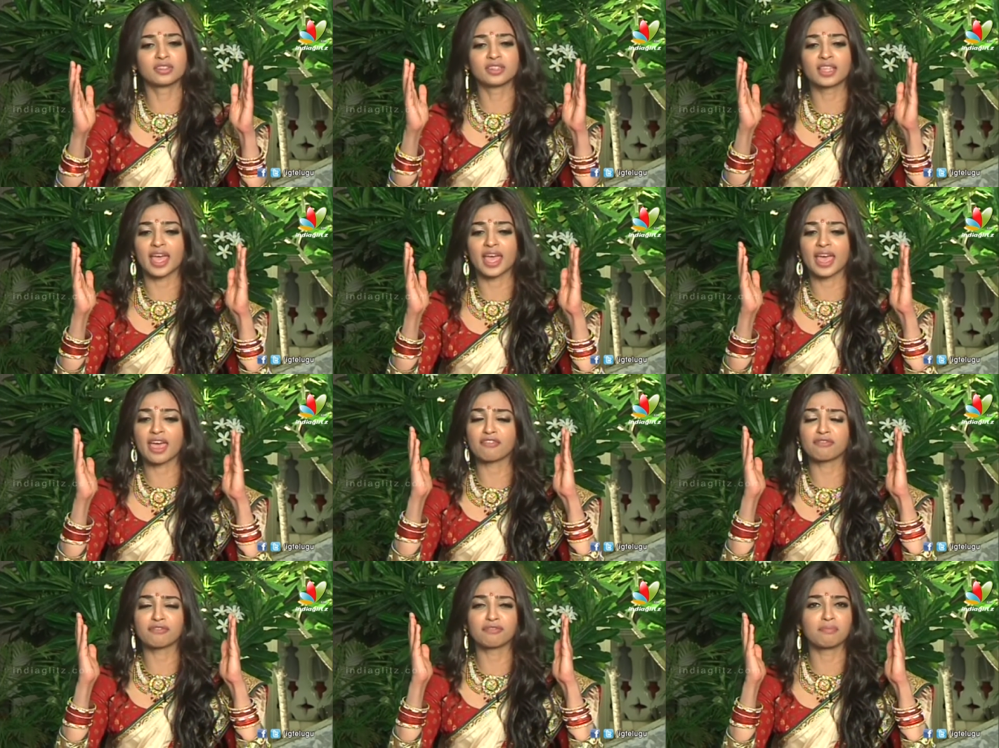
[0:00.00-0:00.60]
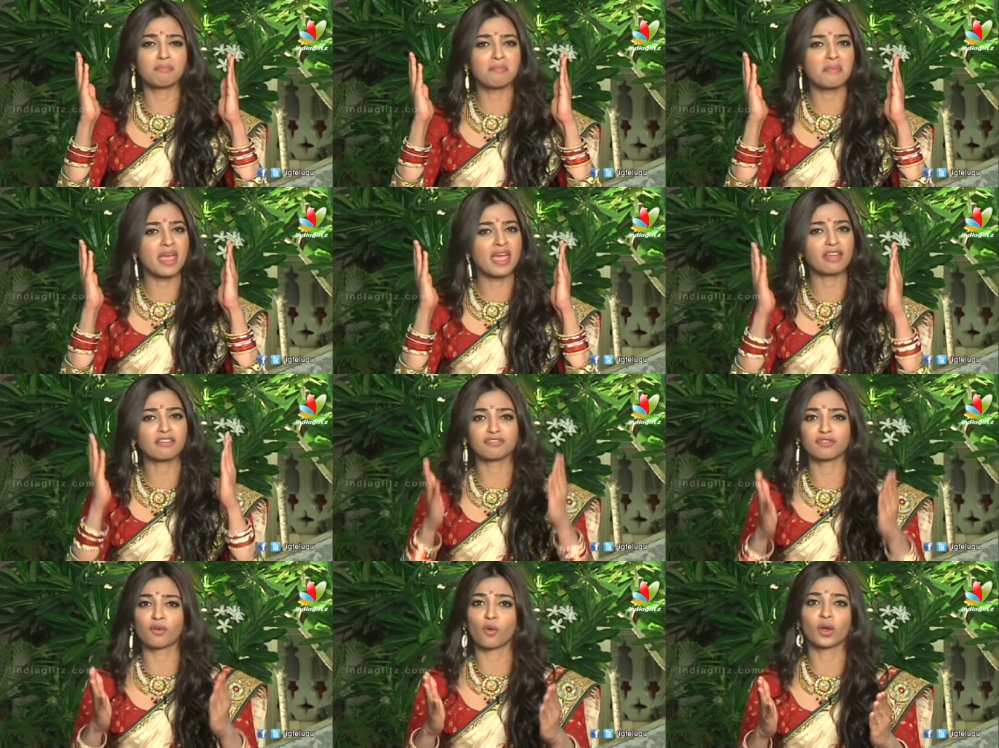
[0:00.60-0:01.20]
their
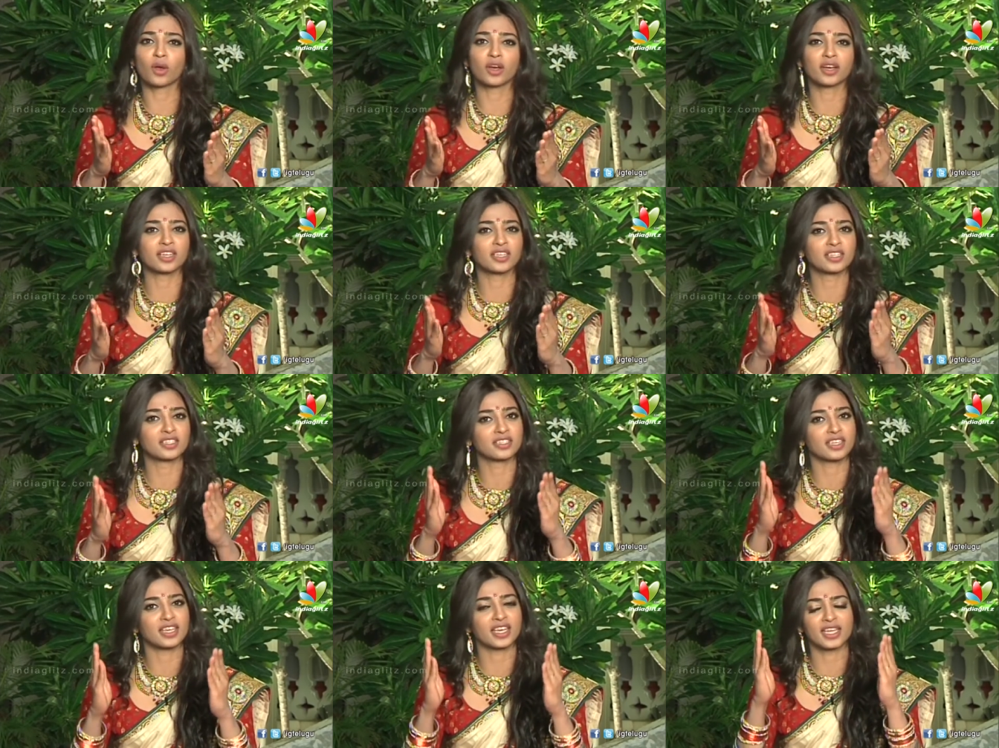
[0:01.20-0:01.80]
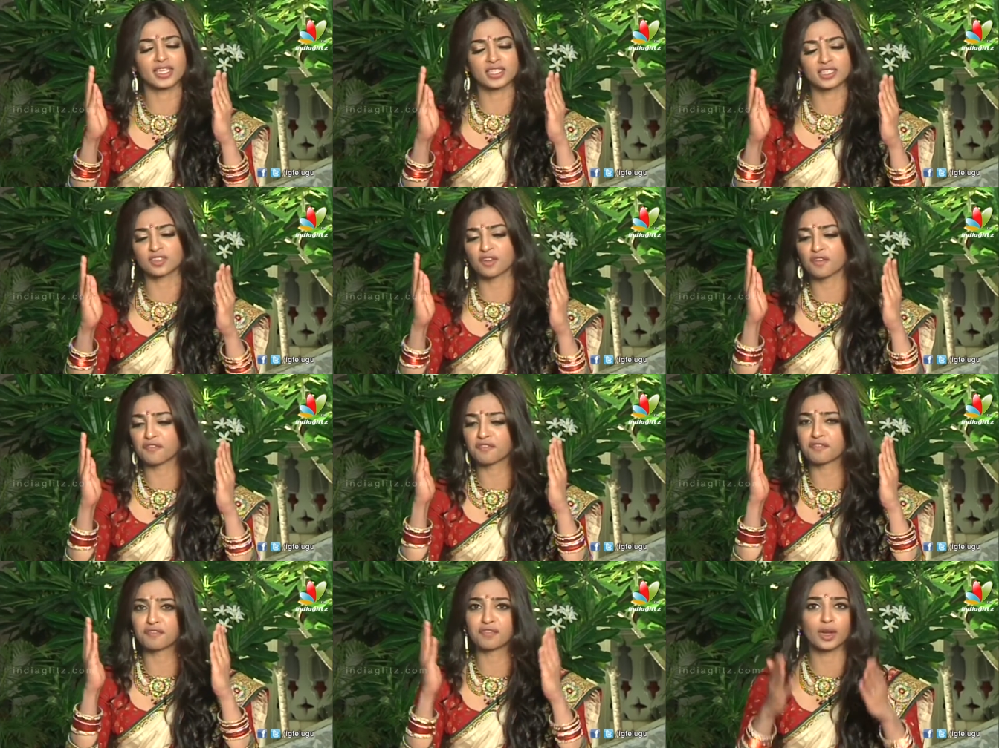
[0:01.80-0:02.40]
main focus is
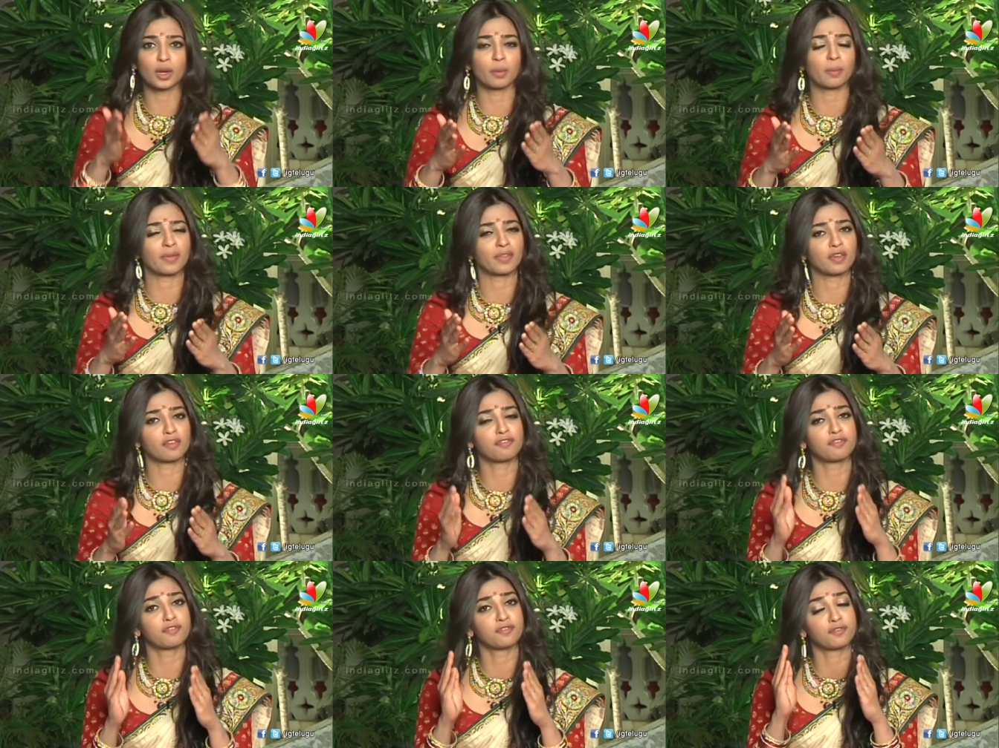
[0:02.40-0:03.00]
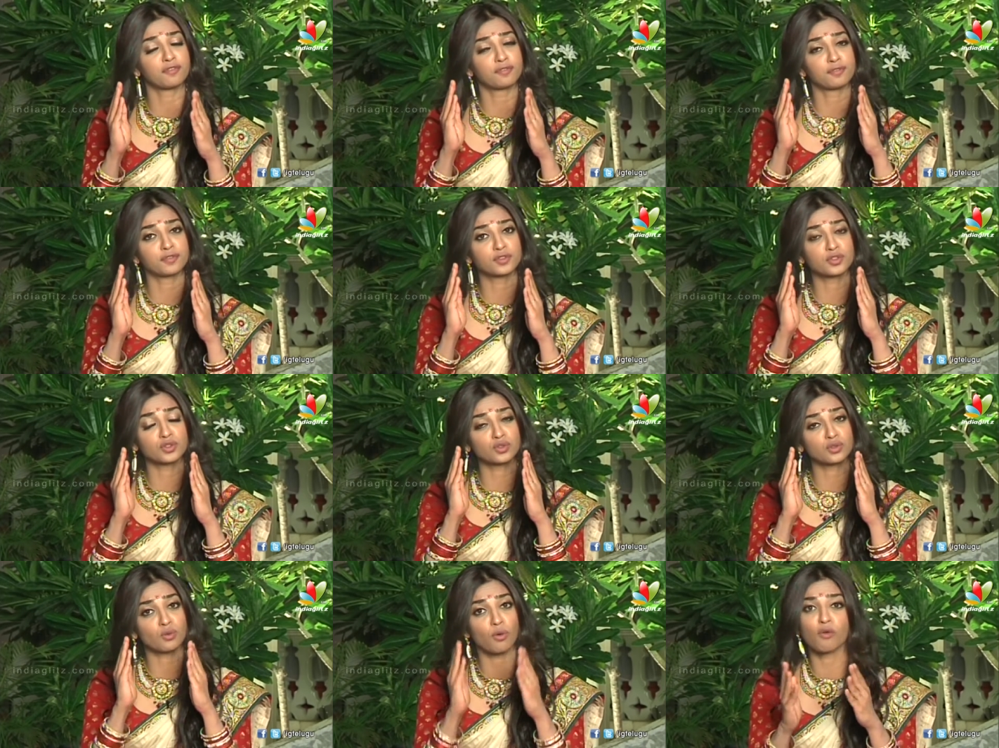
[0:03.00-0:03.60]
the film and they're
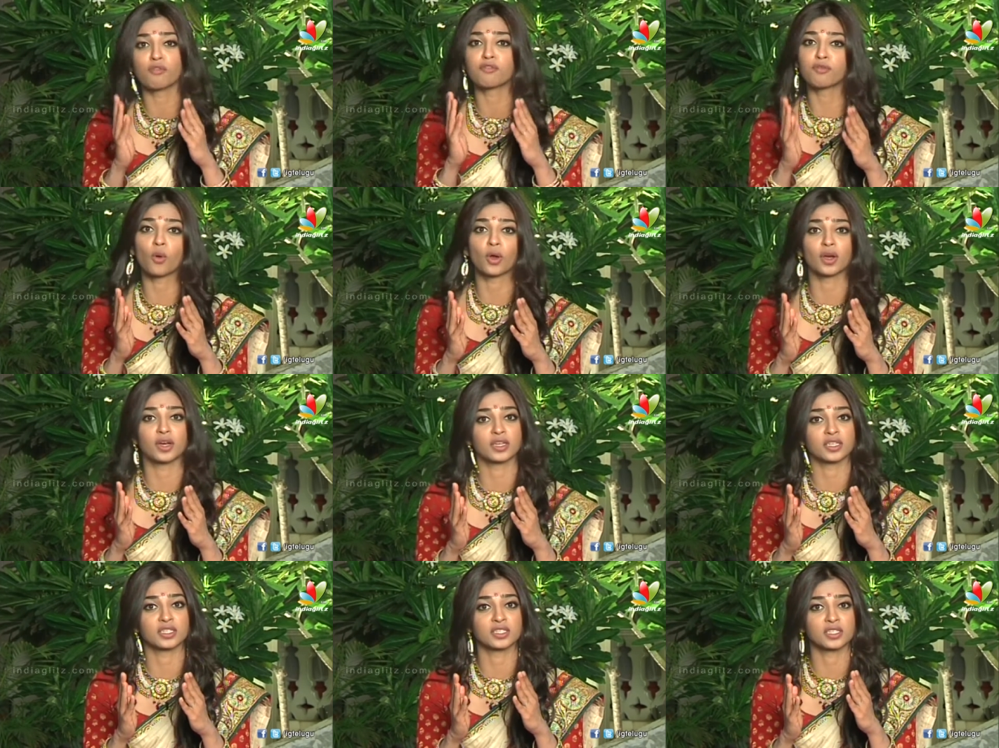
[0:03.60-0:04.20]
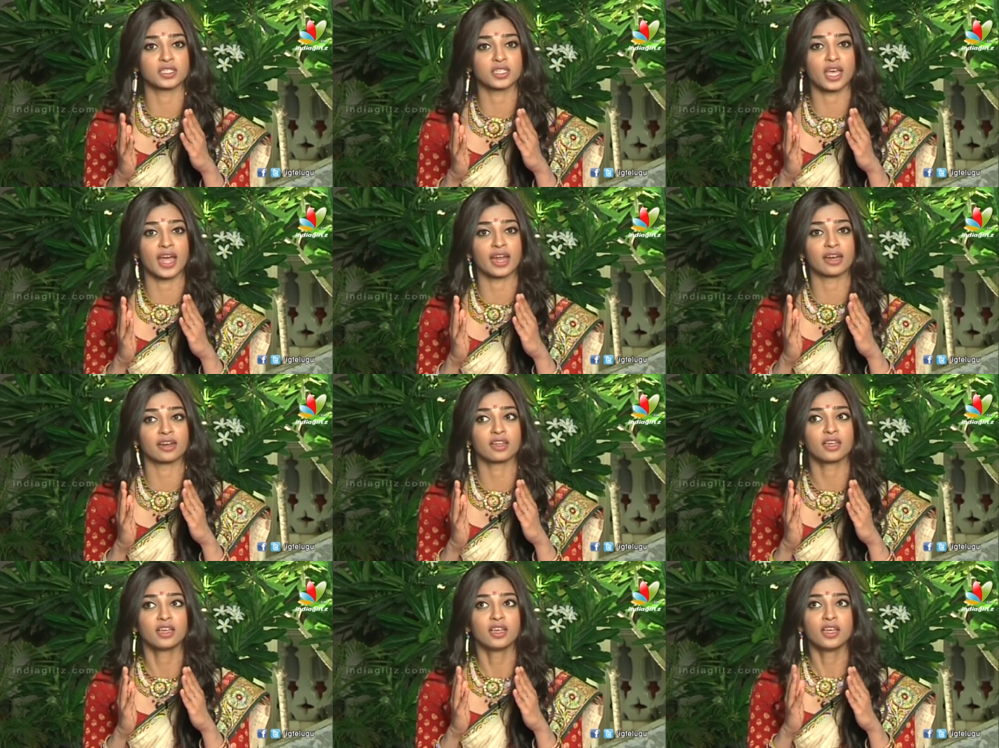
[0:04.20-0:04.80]
so focused
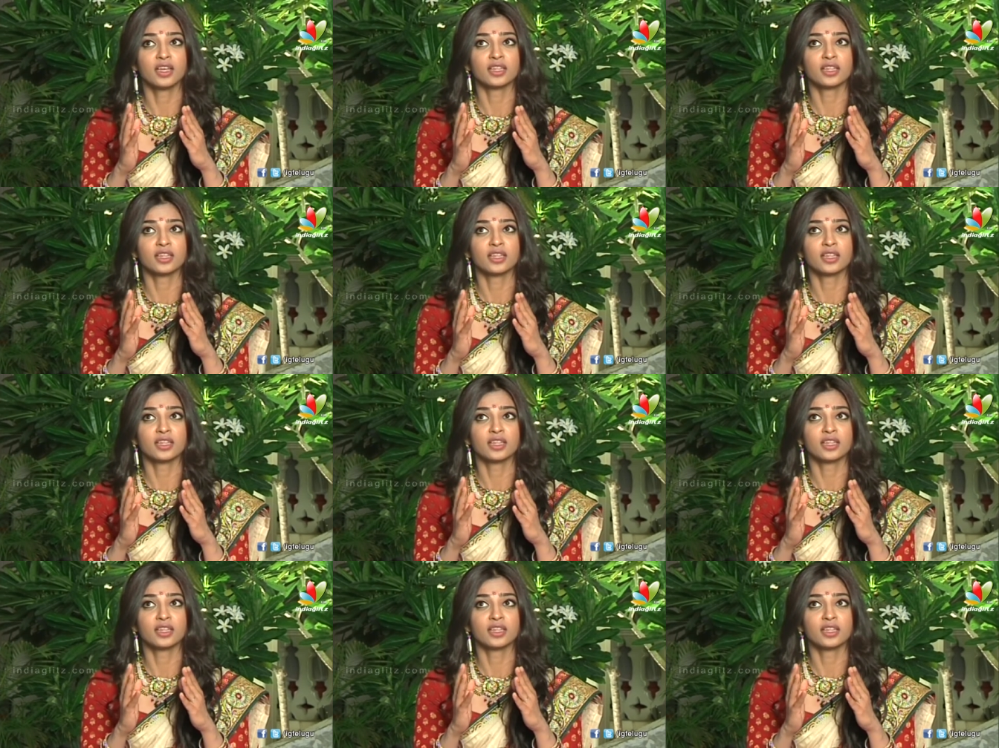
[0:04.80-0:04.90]
and